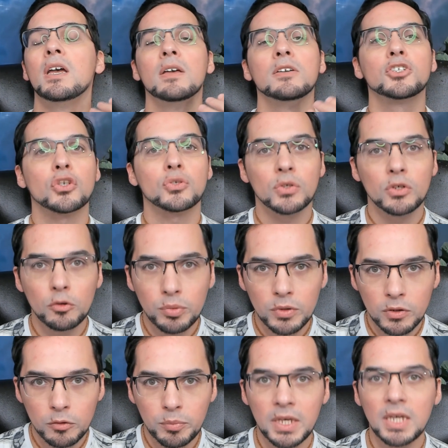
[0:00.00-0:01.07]
True
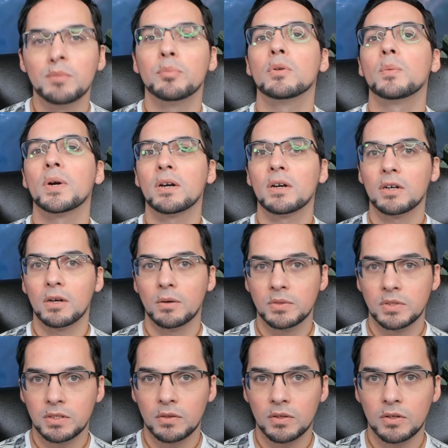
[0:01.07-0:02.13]
blue people where it
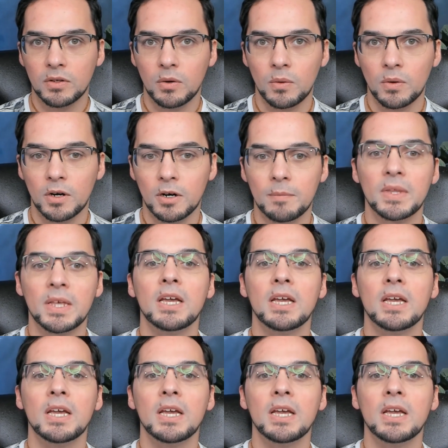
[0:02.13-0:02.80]
goes to the core.